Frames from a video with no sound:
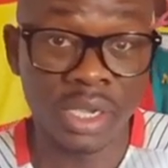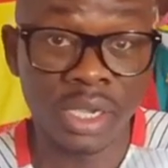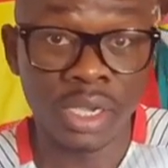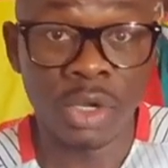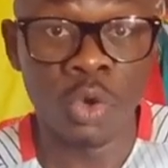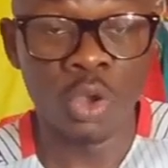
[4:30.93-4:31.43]

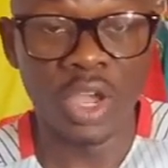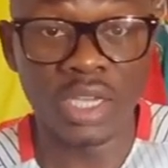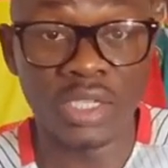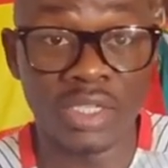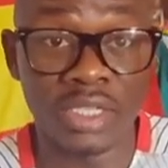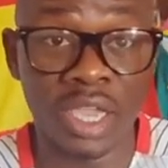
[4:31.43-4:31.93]
Lucas
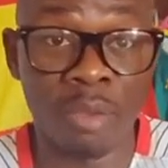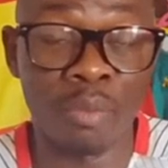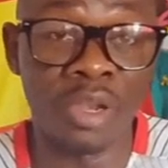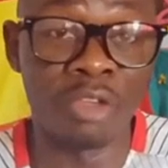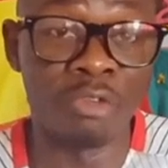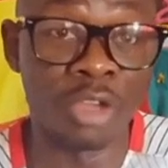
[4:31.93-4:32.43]

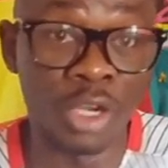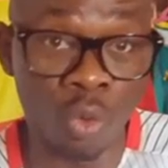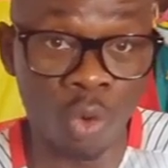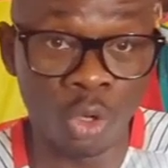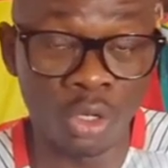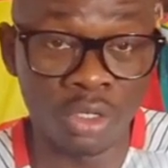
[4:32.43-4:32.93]
played very
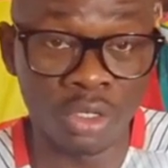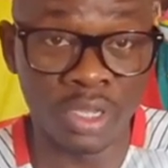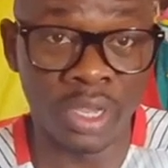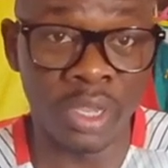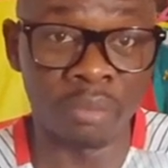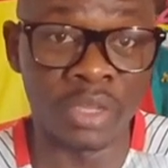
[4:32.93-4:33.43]
well
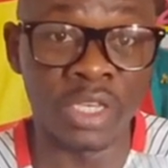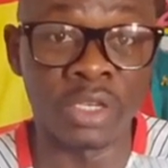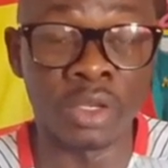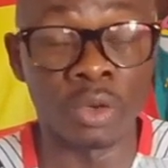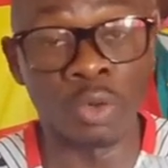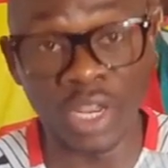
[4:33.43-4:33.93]
in
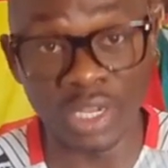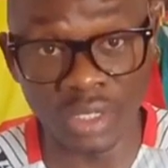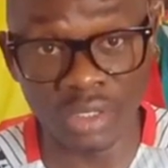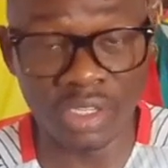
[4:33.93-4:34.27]
Reading.